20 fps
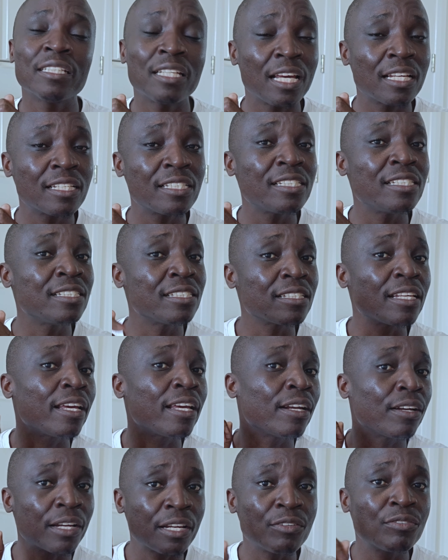that is
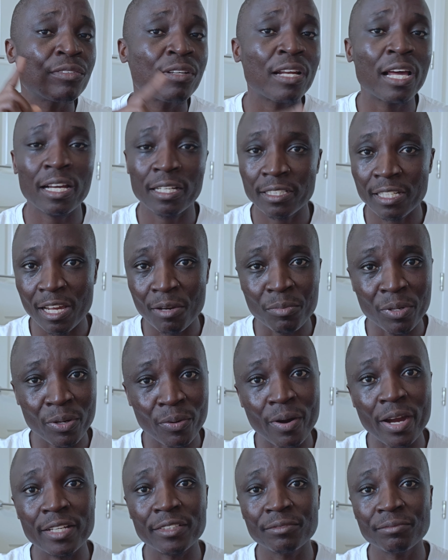a red flag number
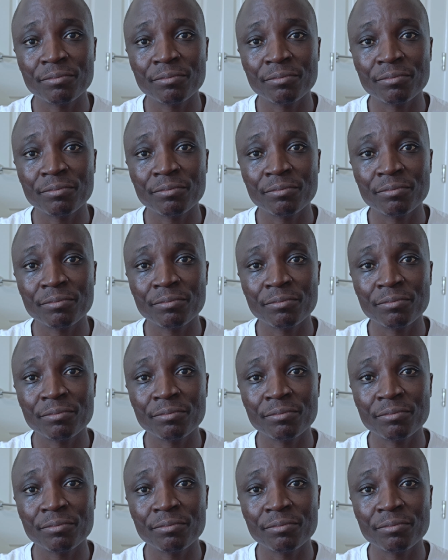one.